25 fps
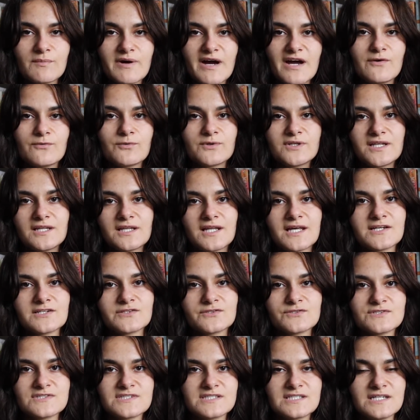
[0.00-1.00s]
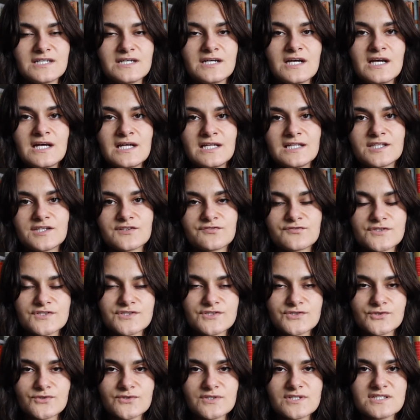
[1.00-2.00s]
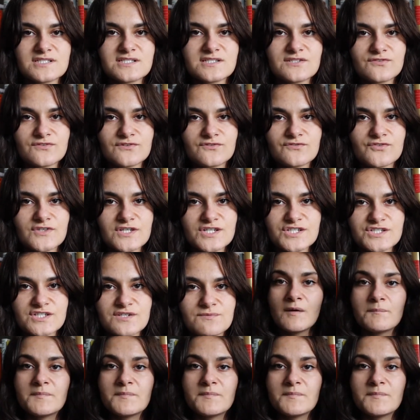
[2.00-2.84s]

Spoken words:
I really like to see different stories, different fiction,